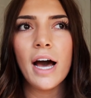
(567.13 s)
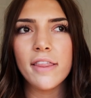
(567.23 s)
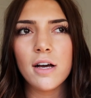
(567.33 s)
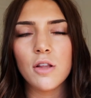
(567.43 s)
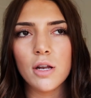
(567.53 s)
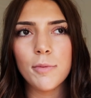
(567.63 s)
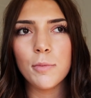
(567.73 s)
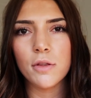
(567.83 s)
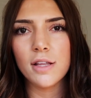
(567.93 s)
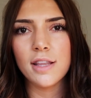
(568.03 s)
I think a lot of
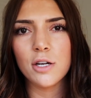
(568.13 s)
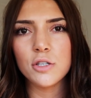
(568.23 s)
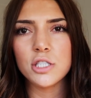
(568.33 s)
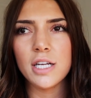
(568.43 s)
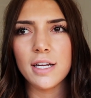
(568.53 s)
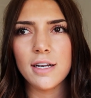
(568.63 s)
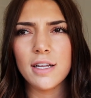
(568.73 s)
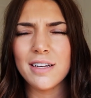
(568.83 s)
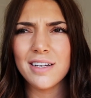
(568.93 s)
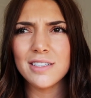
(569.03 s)
people think that
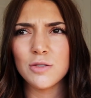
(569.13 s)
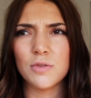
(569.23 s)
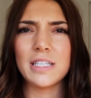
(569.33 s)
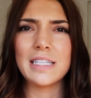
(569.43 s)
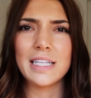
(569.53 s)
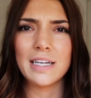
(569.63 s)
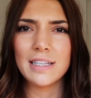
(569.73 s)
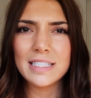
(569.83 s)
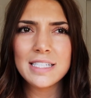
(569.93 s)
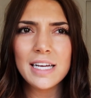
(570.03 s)
Christianity is really
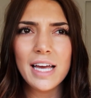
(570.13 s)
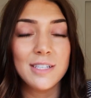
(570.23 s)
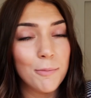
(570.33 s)
legalistic.